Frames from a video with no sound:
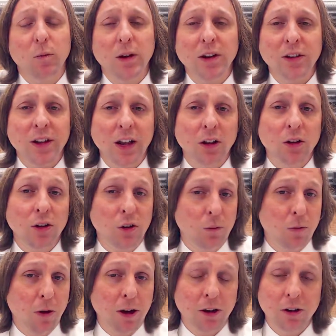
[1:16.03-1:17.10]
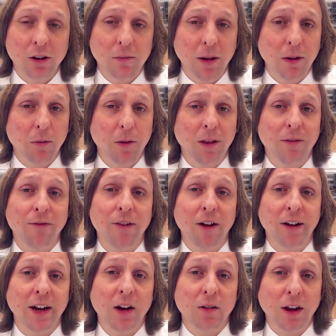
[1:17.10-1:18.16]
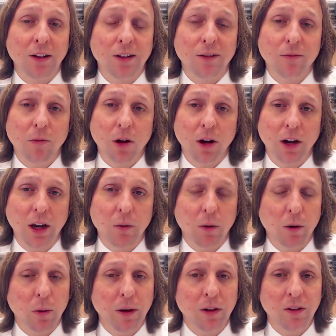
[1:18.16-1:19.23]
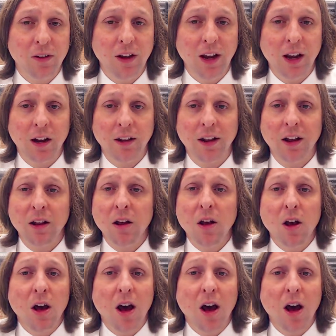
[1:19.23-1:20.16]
we just got a little spoiled a little bit with a very aggressive market where we are seeing the